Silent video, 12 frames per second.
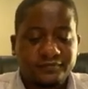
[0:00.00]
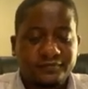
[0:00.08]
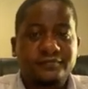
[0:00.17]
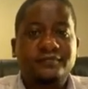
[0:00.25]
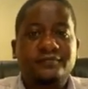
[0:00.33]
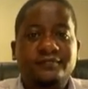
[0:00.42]

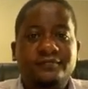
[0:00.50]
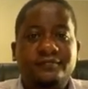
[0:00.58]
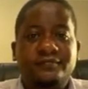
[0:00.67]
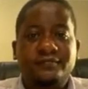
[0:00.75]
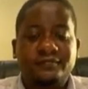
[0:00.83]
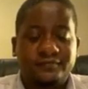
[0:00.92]

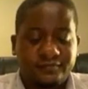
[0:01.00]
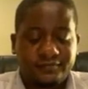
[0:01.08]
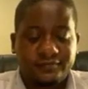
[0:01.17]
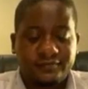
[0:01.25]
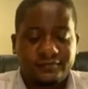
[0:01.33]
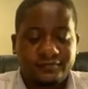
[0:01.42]

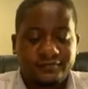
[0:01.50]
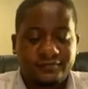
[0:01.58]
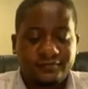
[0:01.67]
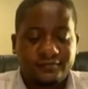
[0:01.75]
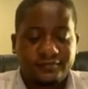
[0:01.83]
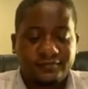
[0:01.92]

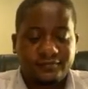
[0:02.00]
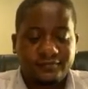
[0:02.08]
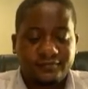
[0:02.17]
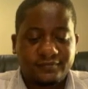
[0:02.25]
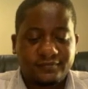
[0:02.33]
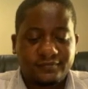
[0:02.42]

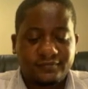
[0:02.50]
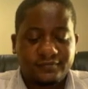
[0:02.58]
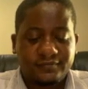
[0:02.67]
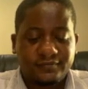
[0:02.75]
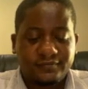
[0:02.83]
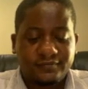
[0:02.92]

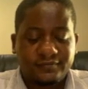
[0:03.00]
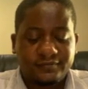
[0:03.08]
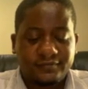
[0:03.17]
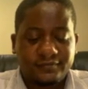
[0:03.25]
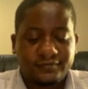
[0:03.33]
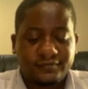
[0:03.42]

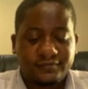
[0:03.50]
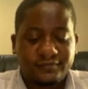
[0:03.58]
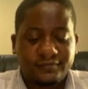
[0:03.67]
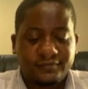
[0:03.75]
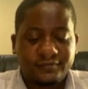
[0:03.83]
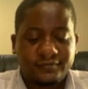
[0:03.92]

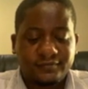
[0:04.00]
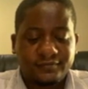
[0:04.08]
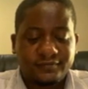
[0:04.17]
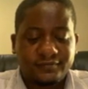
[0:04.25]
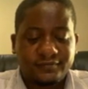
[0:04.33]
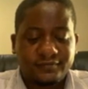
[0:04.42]

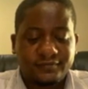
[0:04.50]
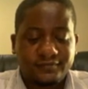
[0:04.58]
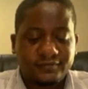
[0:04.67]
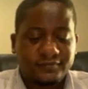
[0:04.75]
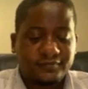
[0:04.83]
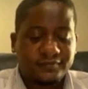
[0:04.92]

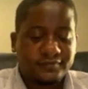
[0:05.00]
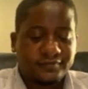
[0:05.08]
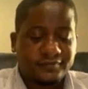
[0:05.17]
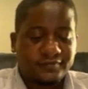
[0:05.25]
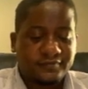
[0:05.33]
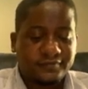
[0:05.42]

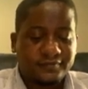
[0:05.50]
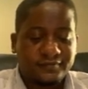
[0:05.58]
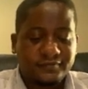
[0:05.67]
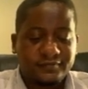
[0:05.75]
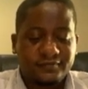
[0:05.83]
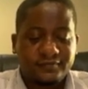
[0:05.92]

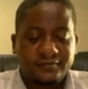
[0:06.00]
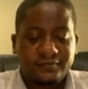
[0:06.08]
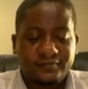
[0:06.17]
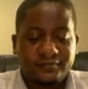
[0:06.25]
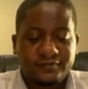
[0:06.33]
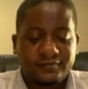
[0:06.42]

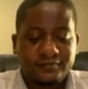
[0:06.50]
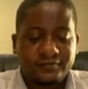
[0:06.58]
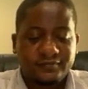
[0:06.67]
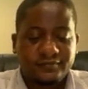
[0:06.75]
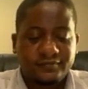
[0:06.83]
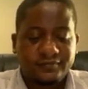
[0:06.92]

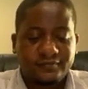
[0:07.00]
(silent)